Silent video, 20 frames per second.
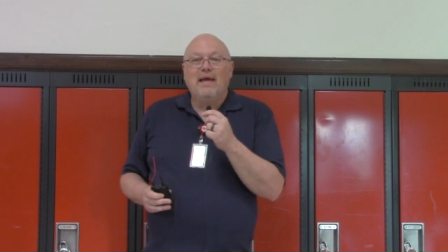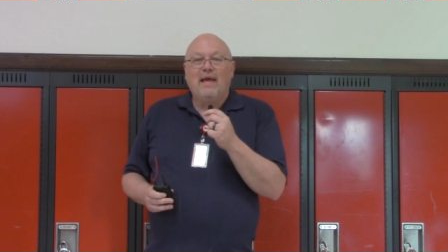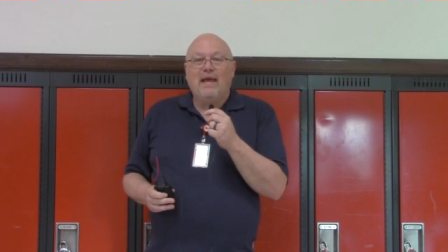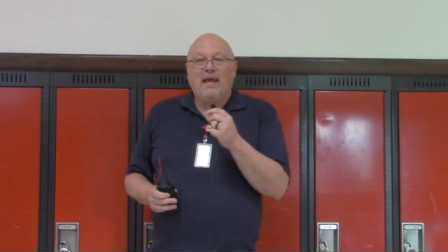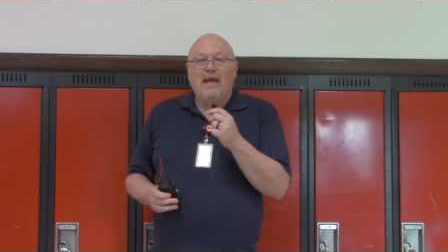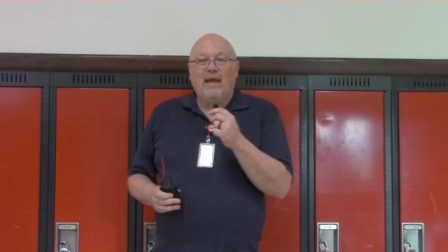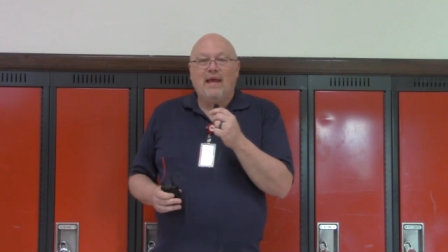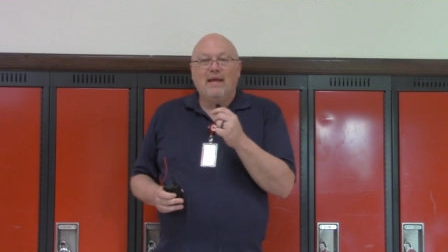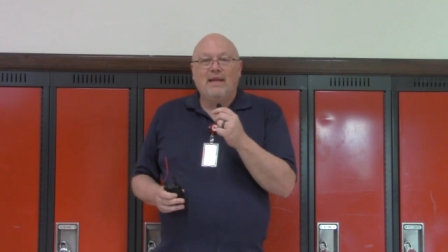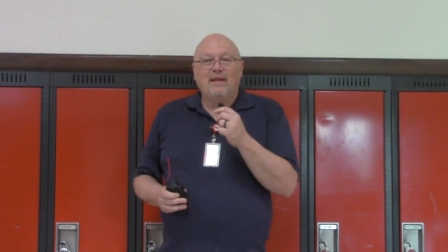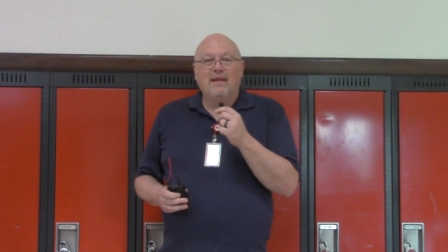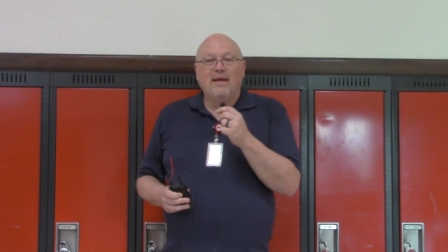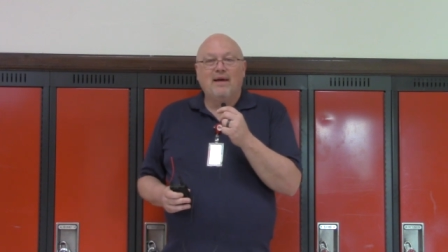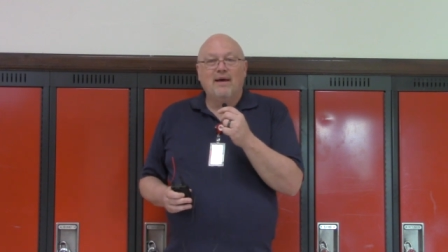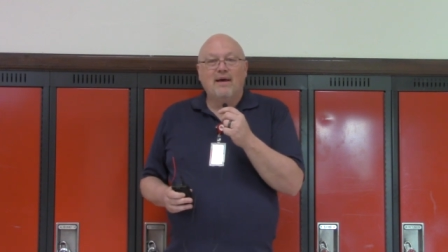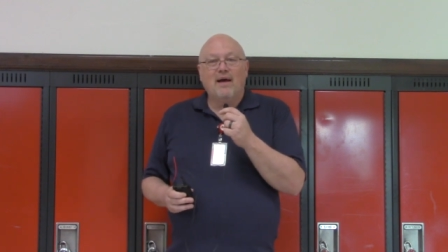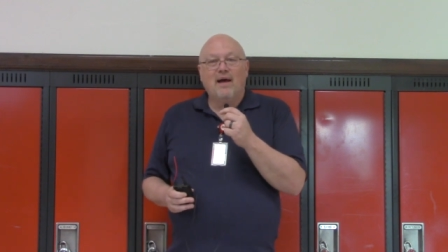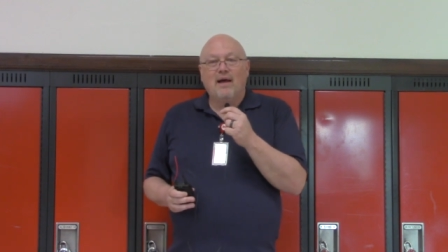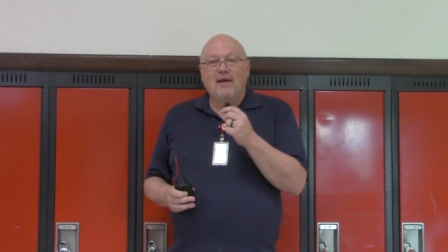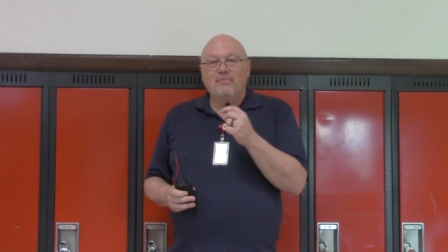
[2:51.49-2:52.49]
And
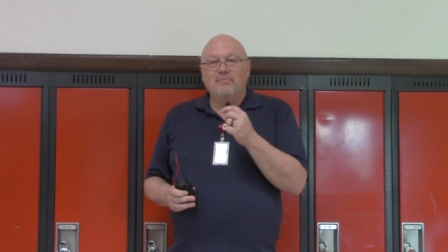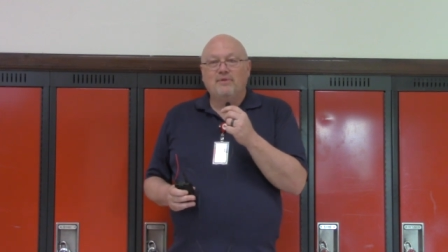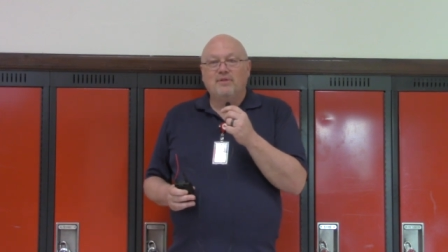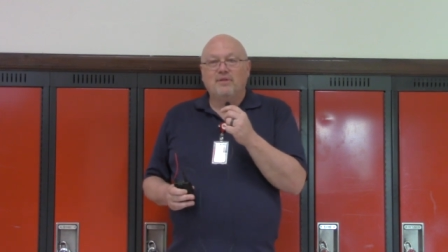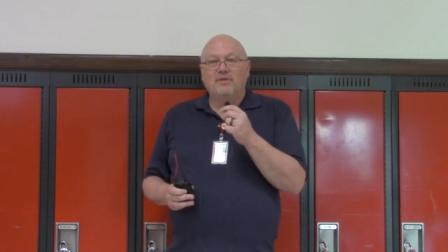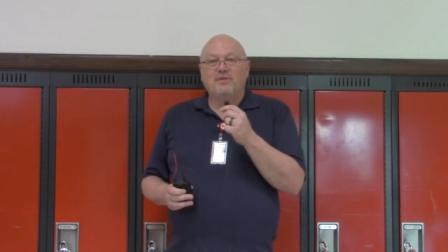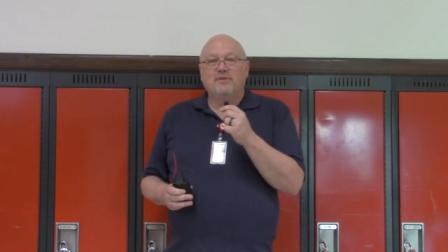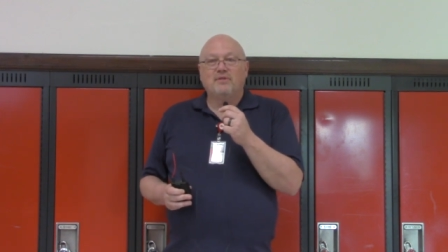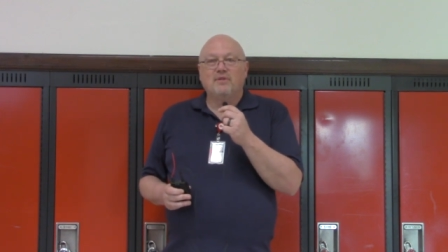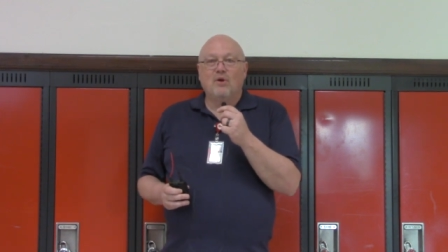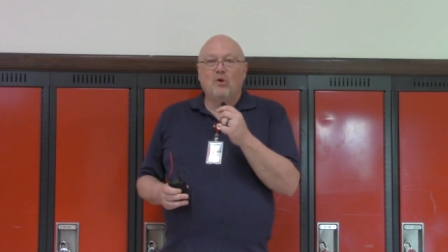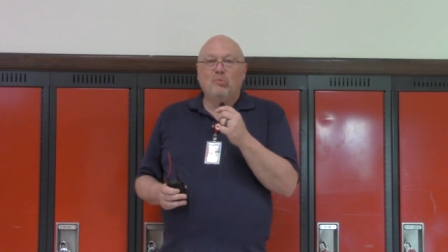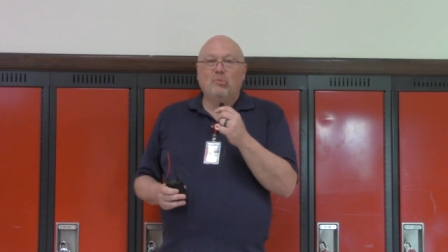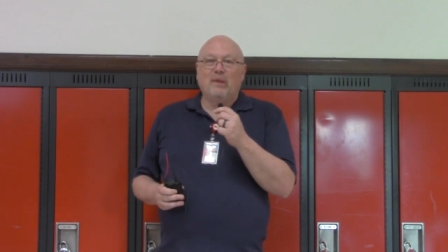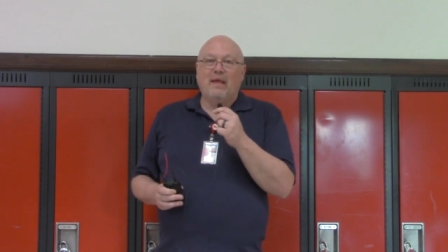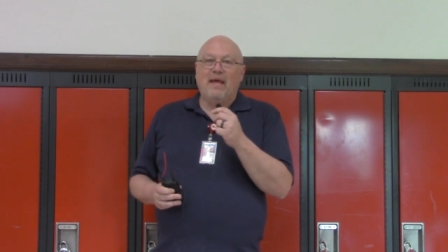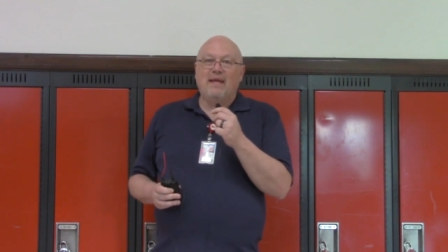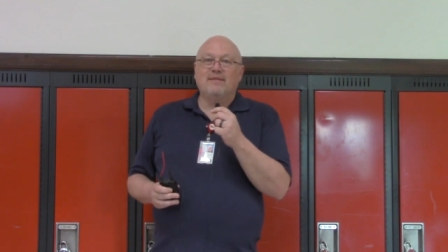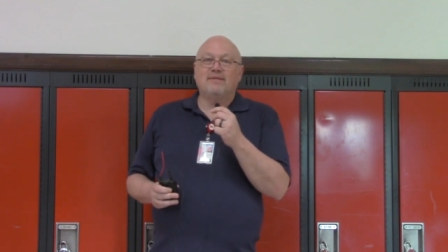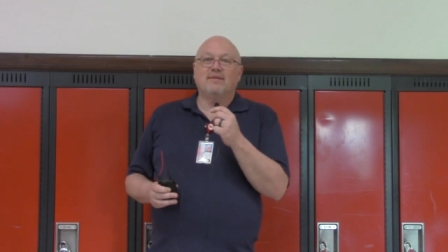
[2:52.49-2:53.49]
uh, I'm just so
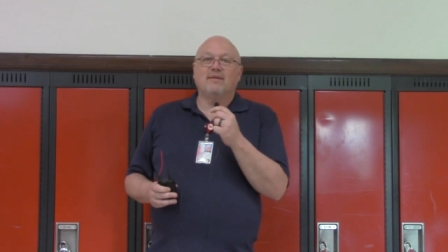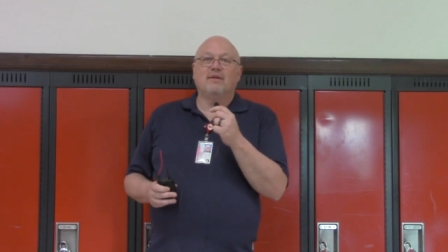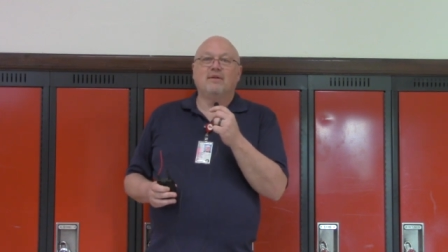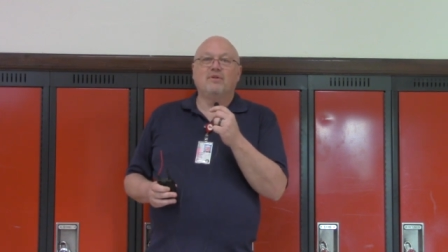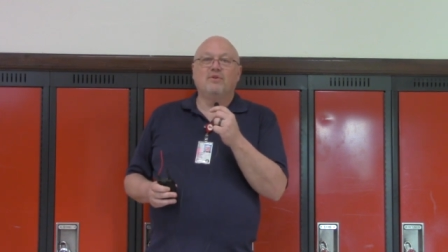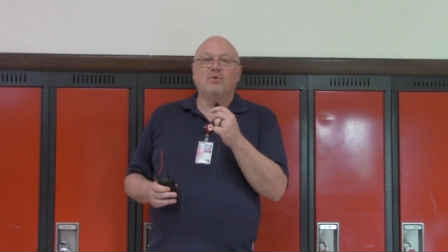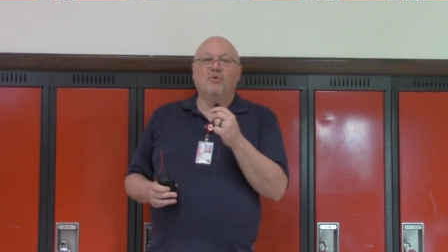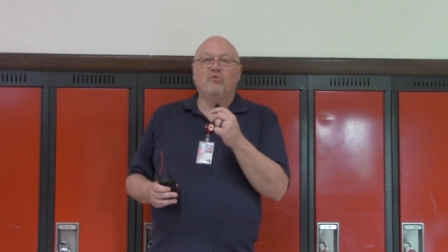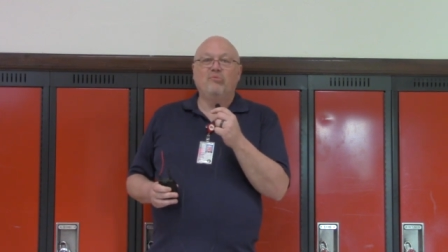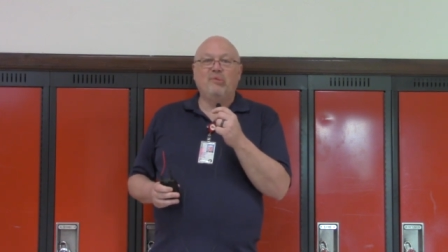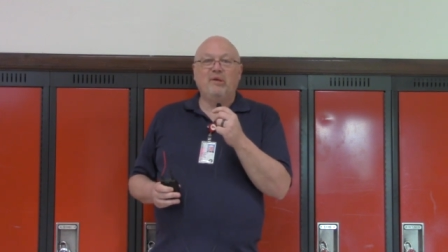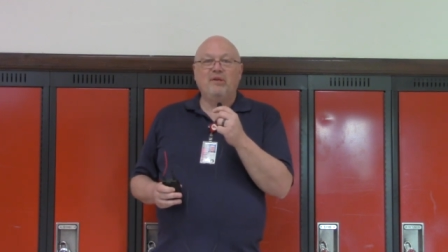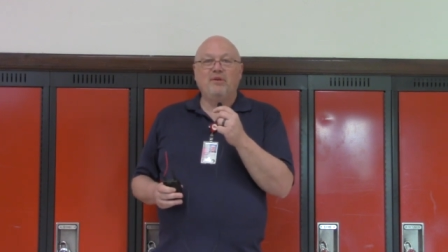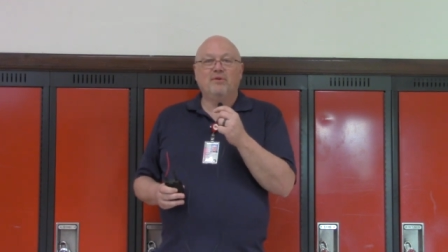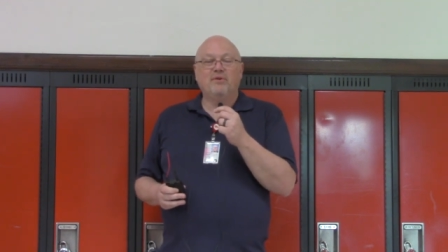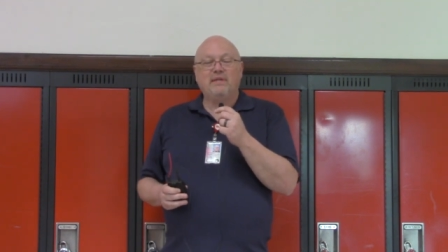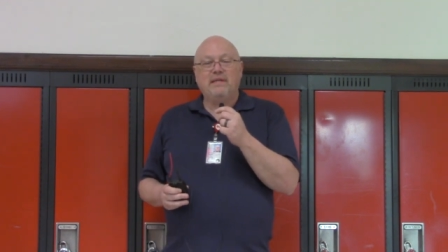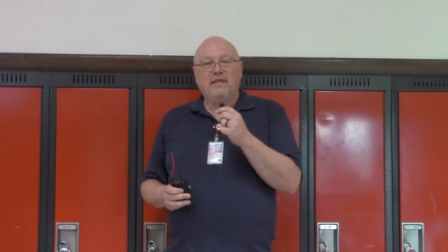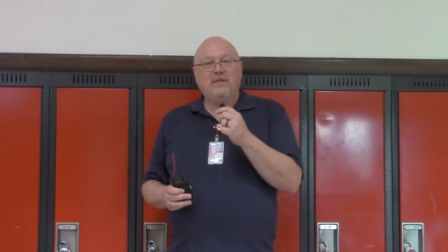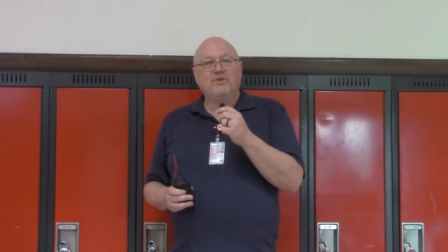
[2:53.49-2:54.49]
blessed to have been
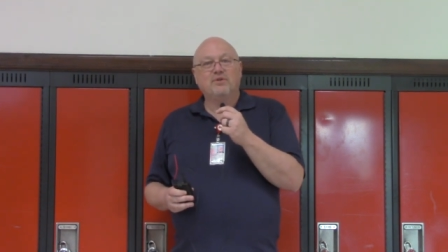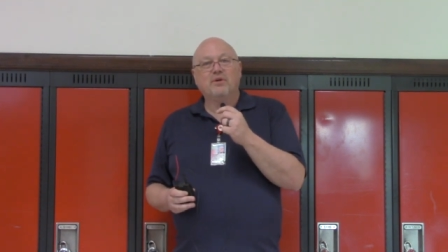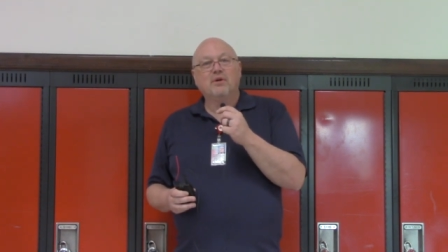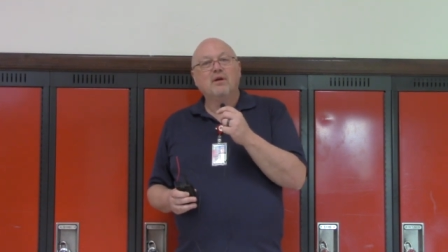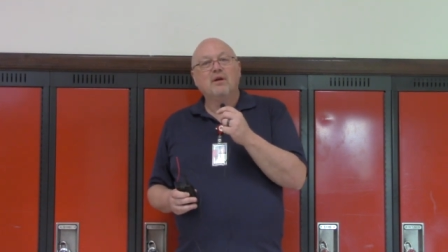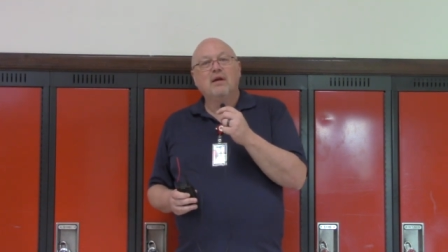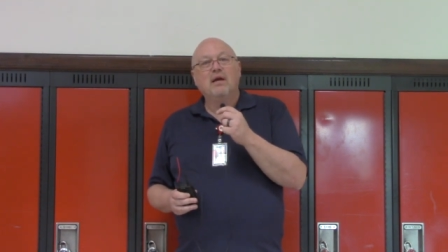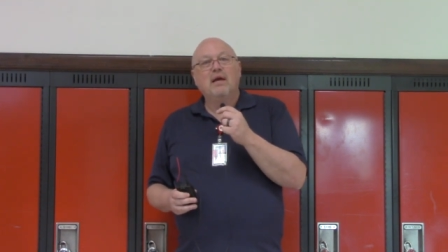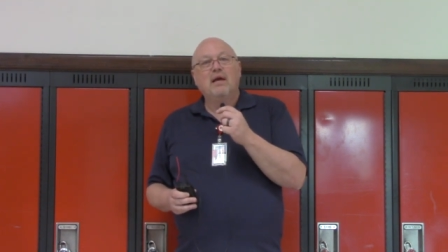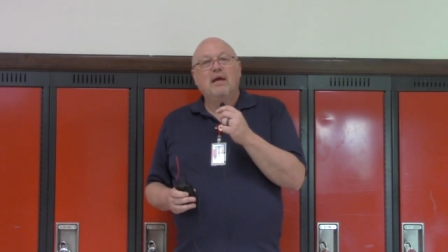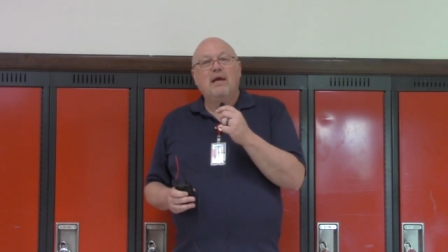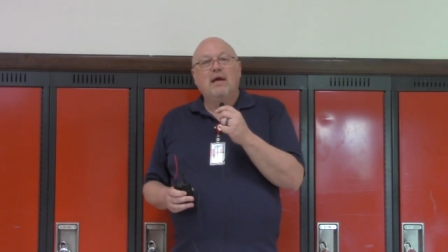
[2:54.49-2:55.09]
your teacher